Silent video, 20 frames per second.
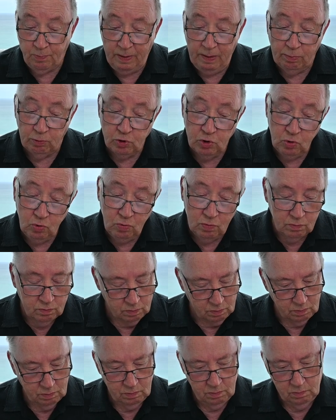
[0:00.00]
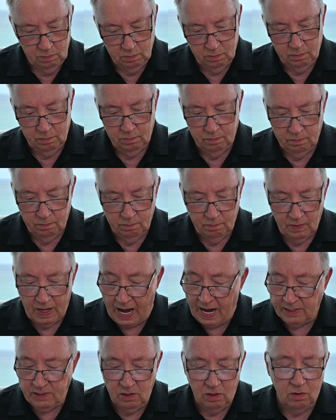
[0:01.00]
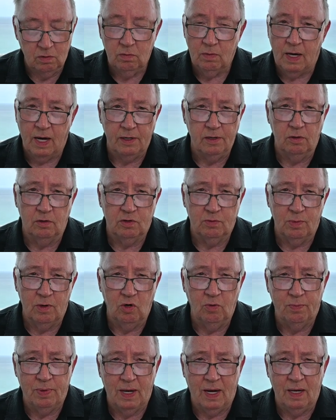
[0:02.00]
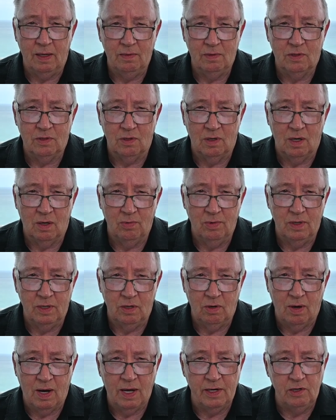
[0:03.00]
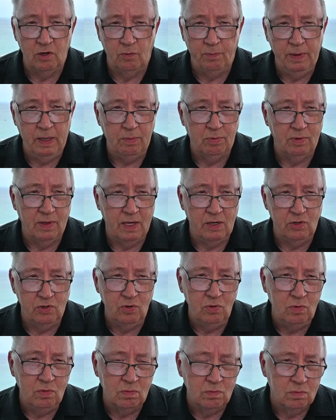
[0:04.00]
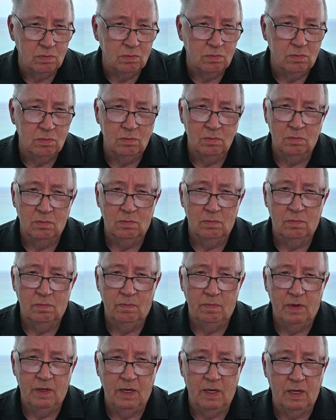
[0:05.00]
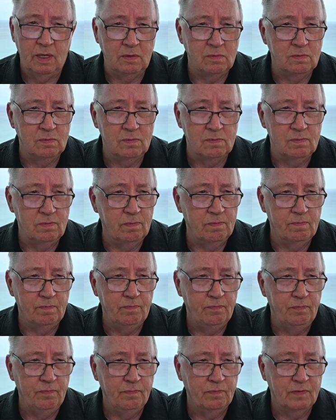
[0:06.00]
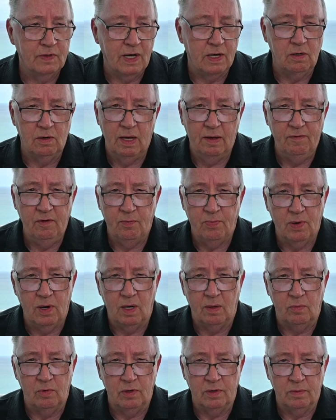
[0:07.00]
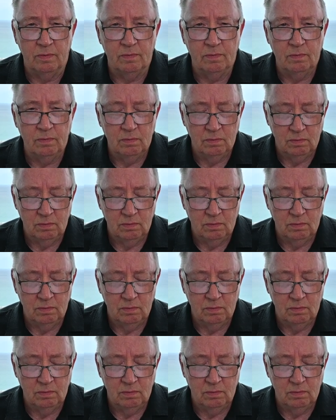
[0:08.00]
of people do. I don't smoke pot, so I wouldn't know. I know people that do, and I don't have any problem with them.